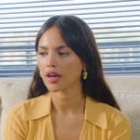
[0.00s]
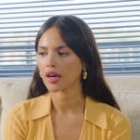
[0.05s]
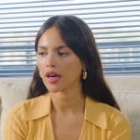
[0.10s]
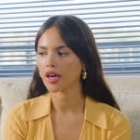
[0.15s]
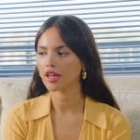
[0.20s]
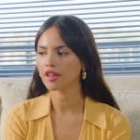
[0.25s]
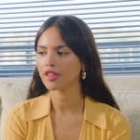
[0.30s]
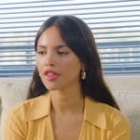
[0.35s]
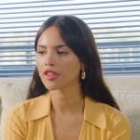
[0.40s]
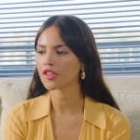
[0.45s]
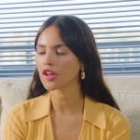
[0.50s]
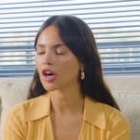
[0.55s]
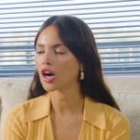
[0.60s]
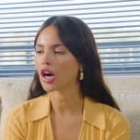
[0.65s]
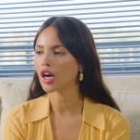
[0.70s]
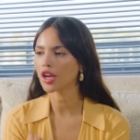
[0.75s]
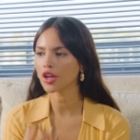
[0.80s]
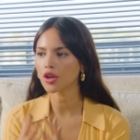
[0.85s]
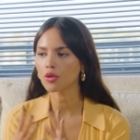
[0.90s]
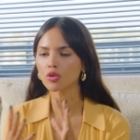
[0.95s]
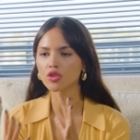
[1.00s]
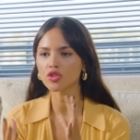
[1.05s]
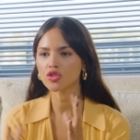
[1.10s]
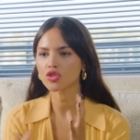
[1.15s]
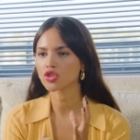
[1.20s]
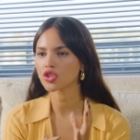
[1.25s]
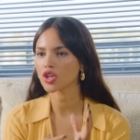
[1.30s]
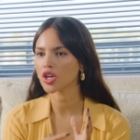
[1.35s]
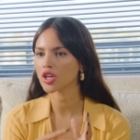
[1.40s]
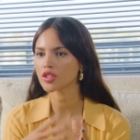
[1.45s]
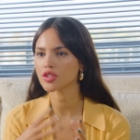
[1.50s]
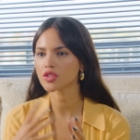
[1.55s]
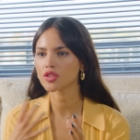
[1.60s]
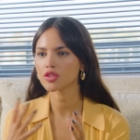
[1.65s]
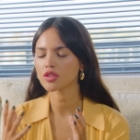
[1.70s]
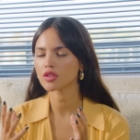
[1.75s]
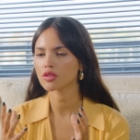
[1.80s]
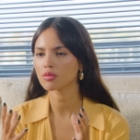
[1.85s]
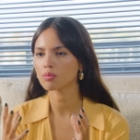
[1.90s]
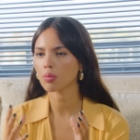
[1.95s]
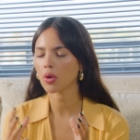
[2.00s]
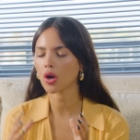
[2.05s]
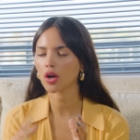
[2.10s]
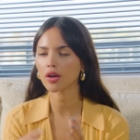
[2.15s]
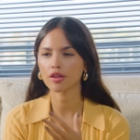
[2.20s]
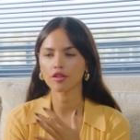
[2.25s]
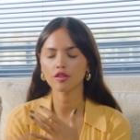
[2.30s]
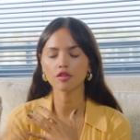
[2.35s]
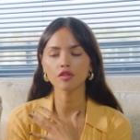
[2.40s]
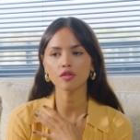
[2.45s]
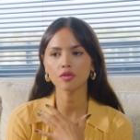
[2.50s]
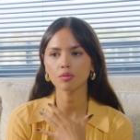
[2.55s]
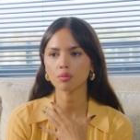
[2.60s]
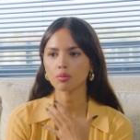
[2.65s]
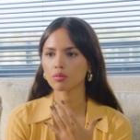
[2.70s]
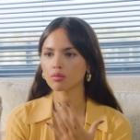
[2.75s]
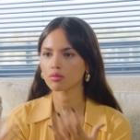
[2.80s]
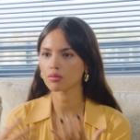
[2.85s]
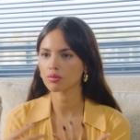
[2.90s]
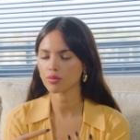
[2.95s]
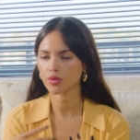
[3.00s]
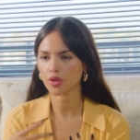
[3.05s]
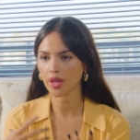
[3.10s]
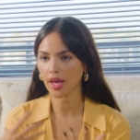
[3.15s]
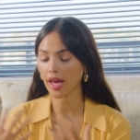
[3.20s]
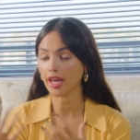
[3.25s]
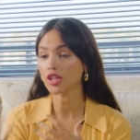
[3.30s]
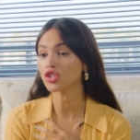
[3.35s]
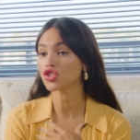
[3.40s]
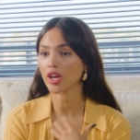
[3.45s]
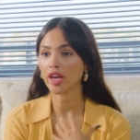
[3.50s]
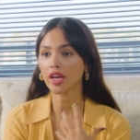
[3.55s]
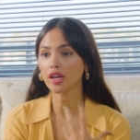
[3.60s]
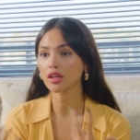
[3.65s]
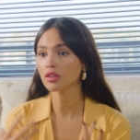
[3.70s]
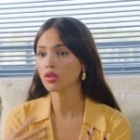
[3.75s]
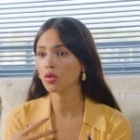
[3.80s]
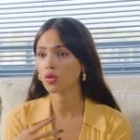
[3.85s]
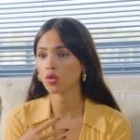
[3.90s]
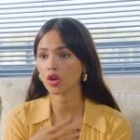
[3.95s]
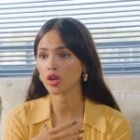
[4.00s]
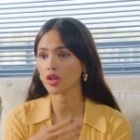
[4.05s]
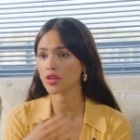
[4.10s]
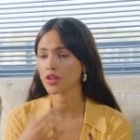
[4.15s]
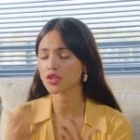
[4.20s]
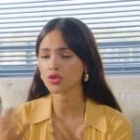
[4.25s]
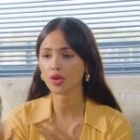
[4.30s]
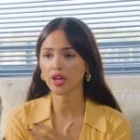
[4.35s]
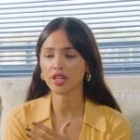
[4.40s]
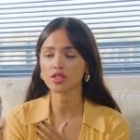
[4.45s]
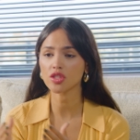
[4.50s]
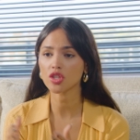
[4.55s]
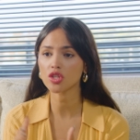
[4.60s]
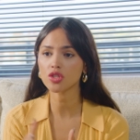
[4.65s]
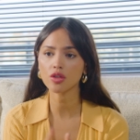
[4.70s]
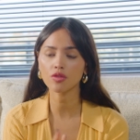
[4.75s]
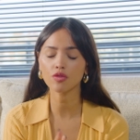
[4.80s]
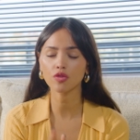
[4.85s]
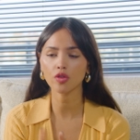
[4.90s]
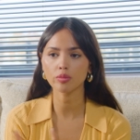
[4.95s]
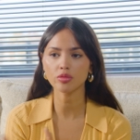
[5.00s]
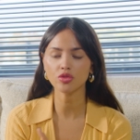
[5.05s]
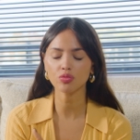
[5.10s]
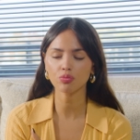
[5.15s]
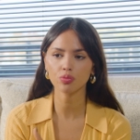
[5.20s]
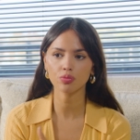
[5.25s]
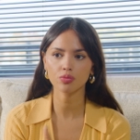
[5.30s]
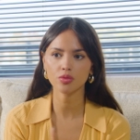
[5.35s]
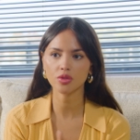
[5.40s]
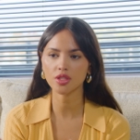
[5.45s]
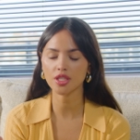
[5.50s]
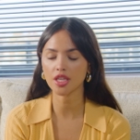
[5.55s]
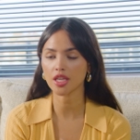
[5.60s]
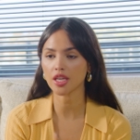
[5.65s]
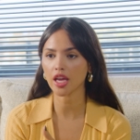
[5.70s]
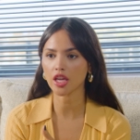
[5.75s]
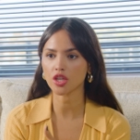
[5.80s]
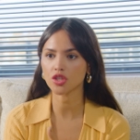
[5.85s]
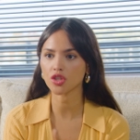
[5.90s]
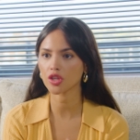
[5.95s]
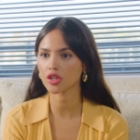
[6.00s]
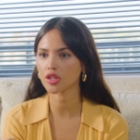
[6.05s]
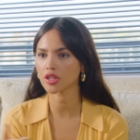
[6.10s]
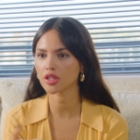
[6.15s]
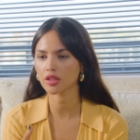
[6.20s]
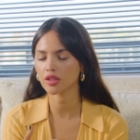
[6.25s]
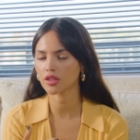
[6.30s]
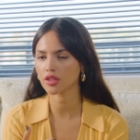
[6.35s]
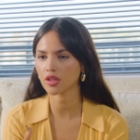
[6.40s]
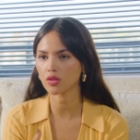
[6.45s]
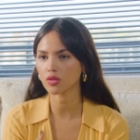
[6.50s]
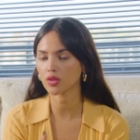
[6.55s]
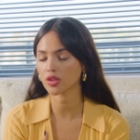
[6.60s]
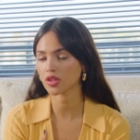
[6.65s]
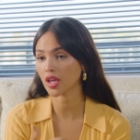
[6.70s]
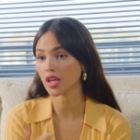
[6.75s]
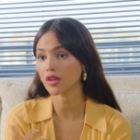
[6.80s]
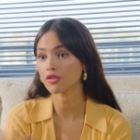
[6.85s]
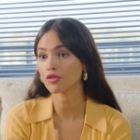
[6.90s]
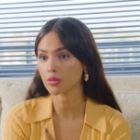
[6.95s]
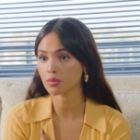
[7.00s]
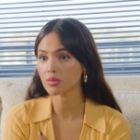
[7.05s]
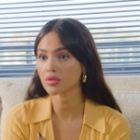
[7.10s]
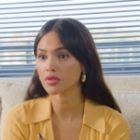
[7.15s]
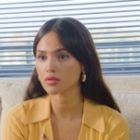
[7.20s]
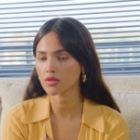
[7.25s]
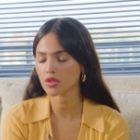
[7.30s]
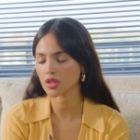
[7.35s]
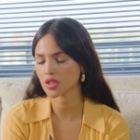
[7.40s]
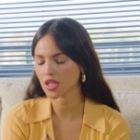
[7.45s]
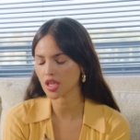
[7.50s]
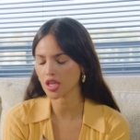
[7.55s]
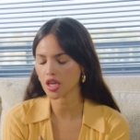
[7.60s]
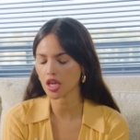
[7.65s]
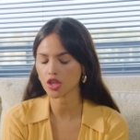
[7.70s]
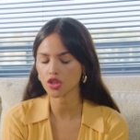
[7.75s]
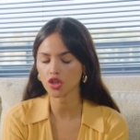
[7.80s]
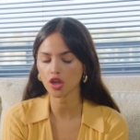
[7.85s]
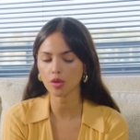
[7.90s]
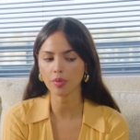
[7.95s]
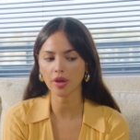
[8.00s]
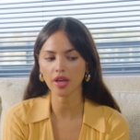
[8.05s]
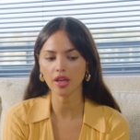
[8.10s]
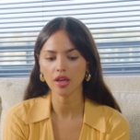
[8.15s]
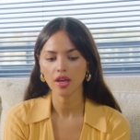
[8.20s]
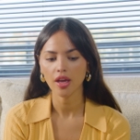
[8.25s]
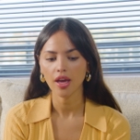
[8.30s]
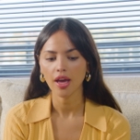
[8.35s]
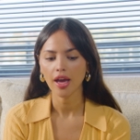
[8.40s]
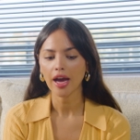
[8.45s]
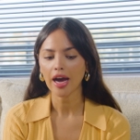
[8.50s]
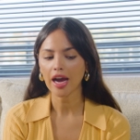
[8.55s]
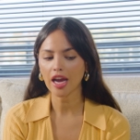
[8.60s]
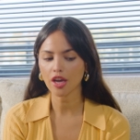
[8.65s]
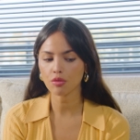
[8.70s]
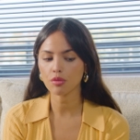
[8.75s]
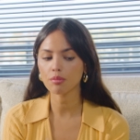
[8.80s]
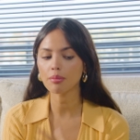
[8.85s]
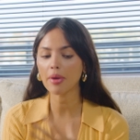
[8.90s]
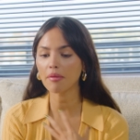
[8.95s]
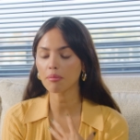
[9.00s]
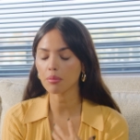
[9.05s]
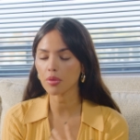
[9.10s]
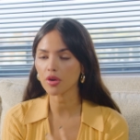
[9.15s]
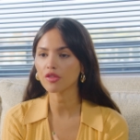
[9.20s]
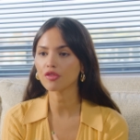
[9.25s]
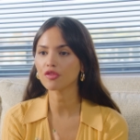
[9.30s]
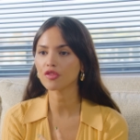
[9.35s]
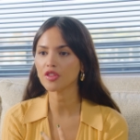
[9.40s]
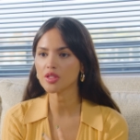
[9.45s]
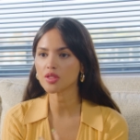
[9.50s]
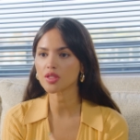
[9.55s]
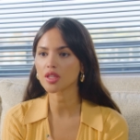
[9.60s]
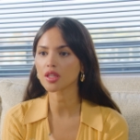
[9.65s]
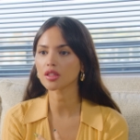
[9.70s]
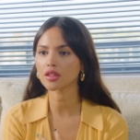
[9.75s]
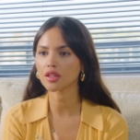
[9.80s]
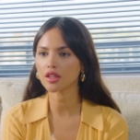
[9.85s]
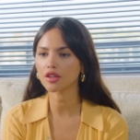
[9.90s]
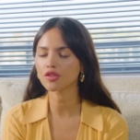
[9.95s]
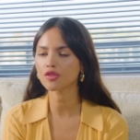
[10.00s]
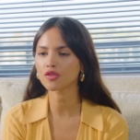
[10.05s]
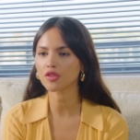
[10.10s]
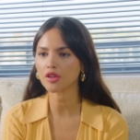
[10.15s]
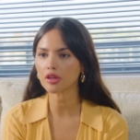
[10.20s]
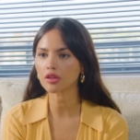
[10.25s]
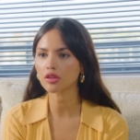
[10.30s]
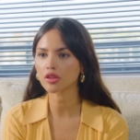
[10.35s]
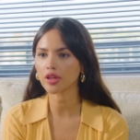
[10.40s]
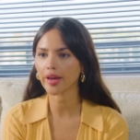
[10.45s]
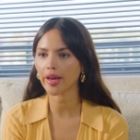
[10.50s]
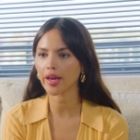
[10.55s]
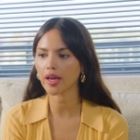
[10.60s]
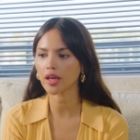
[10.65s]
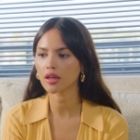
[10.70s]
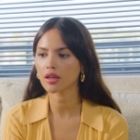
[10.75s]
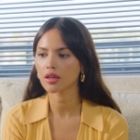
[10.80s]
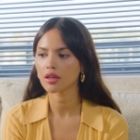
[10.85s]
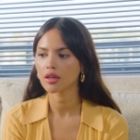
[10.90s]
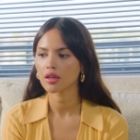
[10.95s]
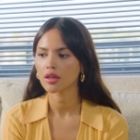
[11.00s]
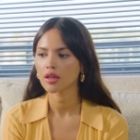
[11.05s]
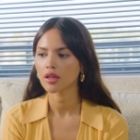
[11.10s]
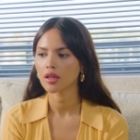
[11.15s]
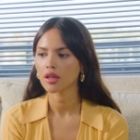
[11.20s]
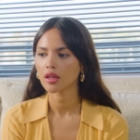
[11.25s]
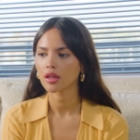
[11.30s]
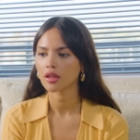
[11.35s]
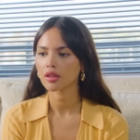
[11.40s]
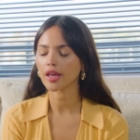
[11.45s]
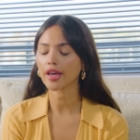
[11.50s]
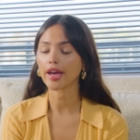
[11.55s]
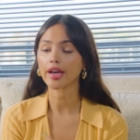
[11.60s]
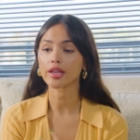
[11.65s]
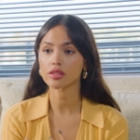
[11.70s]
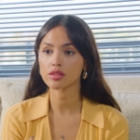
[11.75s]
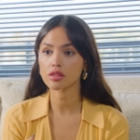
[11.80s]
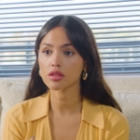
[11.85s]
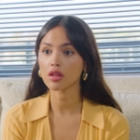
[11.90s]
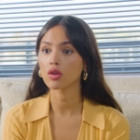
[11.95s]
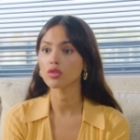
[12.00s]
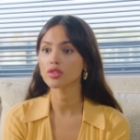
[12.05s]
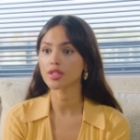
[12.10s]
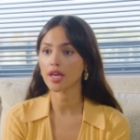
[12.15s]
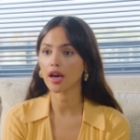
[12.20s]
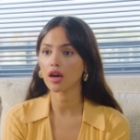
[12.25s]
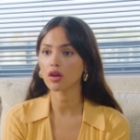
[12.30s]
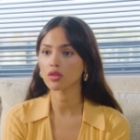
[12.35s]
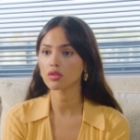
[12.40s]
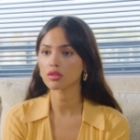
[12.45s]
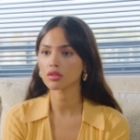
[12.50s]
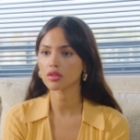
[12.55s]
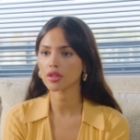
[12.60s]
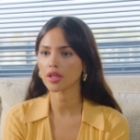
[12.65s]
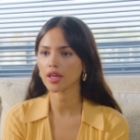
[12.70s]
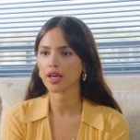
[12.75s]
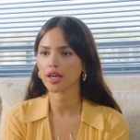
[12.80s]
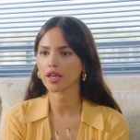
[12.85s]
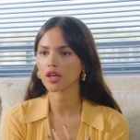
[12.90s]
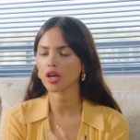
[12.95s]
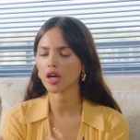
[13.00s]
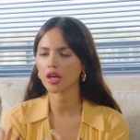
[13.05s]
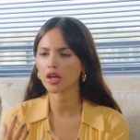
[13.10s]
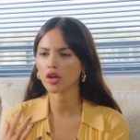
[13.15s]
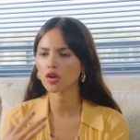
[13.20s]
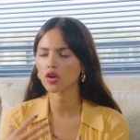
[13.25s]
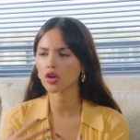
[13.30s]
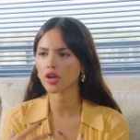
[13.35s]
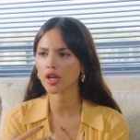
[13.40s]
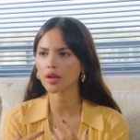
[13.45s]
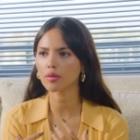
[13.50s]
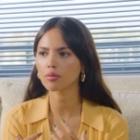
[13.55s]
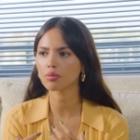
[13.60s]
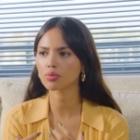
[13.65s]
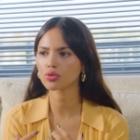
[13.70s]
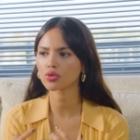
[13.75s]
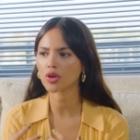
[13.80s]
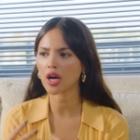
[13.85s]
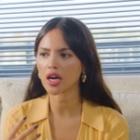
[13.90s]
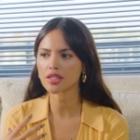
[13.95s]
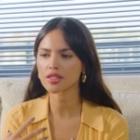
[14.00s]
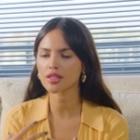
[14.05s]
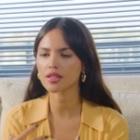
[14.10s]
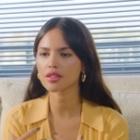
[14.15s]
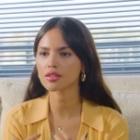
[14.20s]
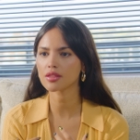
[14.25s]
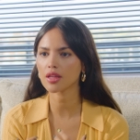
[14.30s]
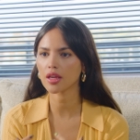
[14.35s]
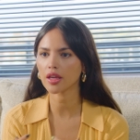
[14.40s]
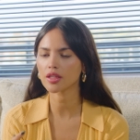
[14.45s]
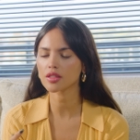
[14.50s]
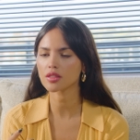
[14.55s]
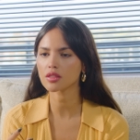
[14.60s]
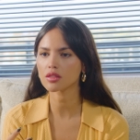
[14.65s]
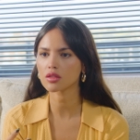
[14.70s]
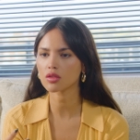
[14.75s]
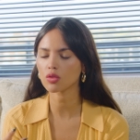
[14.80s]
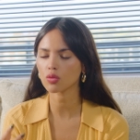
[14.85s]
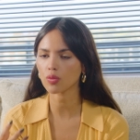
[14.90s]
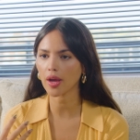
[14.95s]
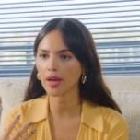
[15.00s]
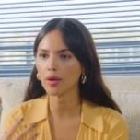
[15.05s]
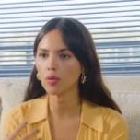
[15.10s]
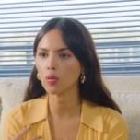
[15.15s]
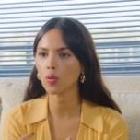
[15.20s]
I thought it was just part of aging or the transition from teenager to, you know, kid from, to teenager. But I remember physically feeling like I slowed down. Like I, I couldn't process things the right